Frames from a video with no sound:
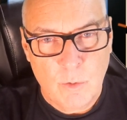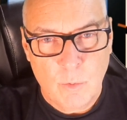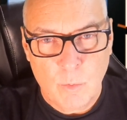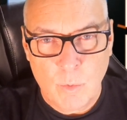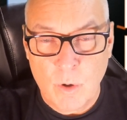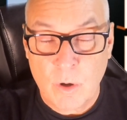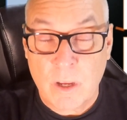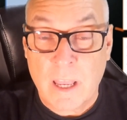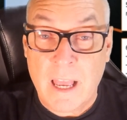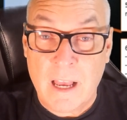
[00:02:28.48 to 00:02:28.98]

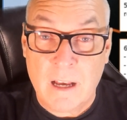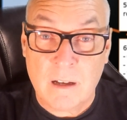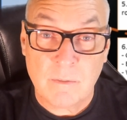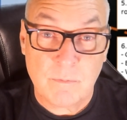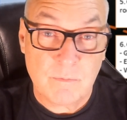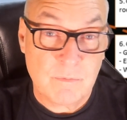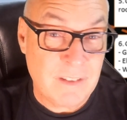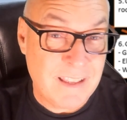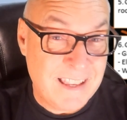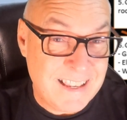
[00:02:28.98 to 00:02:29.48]
Work
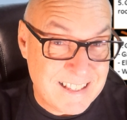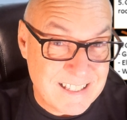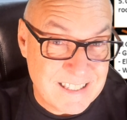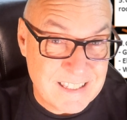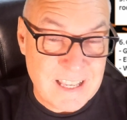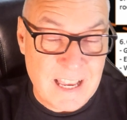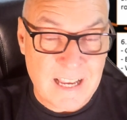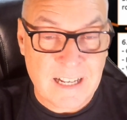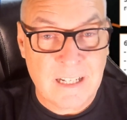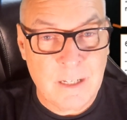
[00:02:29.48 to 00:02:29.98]
out
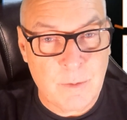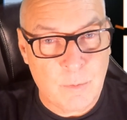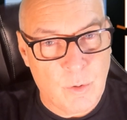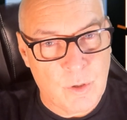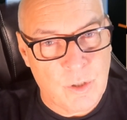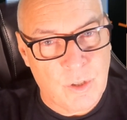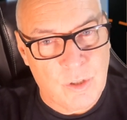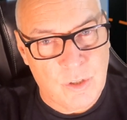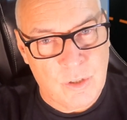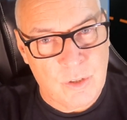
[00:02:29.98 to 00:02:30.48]
exactly
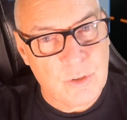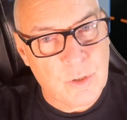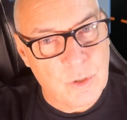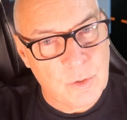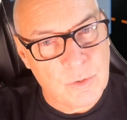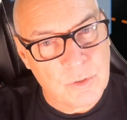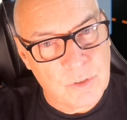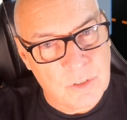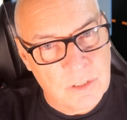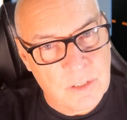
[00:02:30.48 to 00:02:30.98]
what you're going to
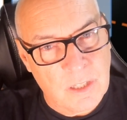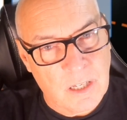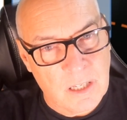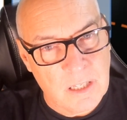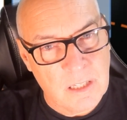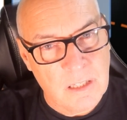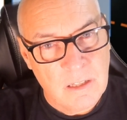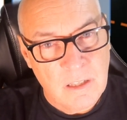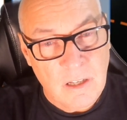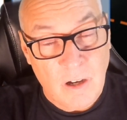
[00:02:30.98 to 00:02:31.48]
do on the
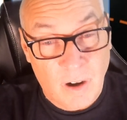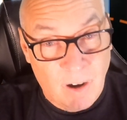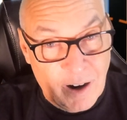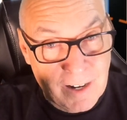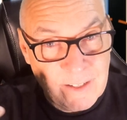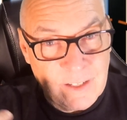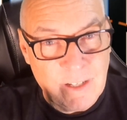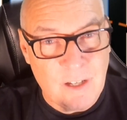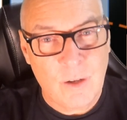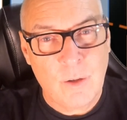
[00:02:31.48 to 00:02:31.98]
day.
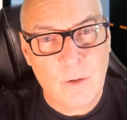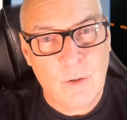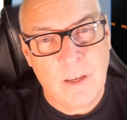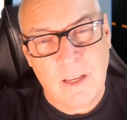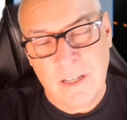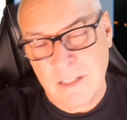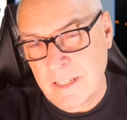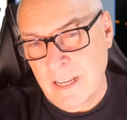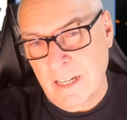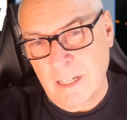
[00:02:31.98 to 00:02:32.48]
I know
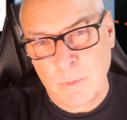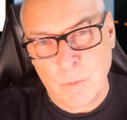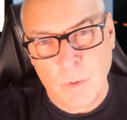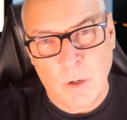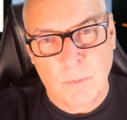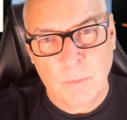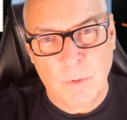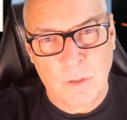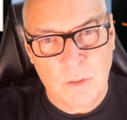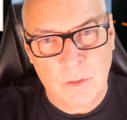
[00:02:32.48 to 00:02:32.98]
exactly
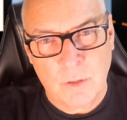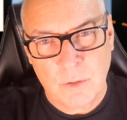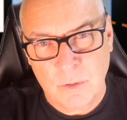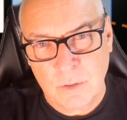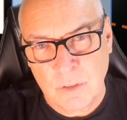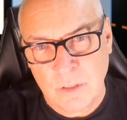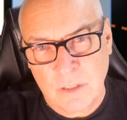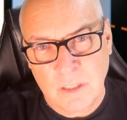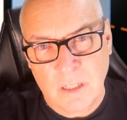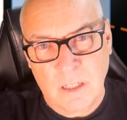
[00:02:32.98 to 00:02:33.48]
what I'm going to do
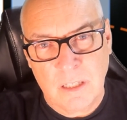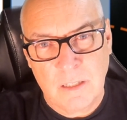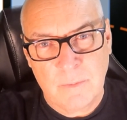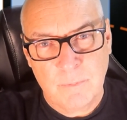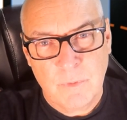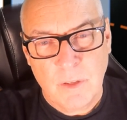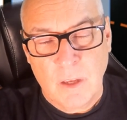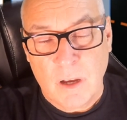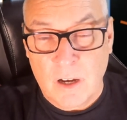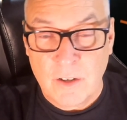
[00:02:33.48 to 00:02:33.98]
on the day.
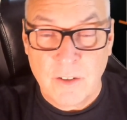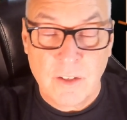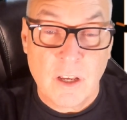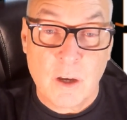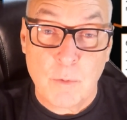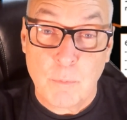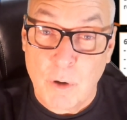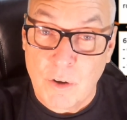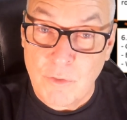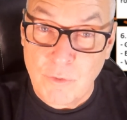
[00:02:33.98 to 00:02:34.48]
I
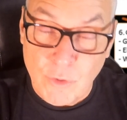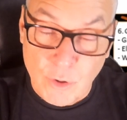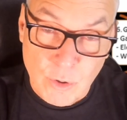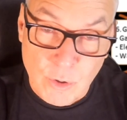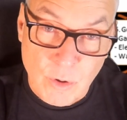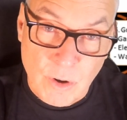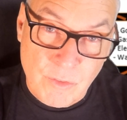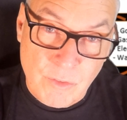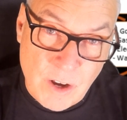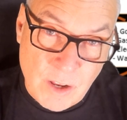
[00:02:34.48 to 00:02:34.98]
know my
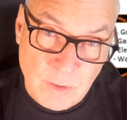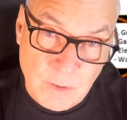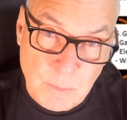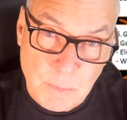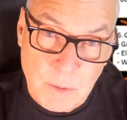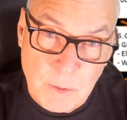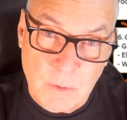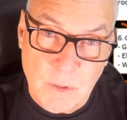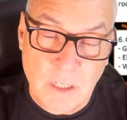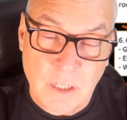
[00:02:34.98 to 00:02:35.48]
route around the
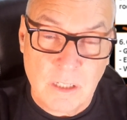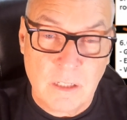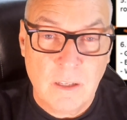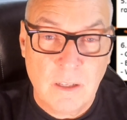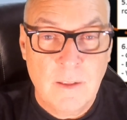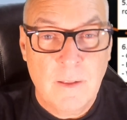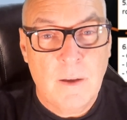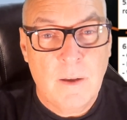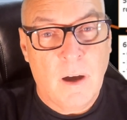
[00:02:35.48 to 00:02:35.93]
building.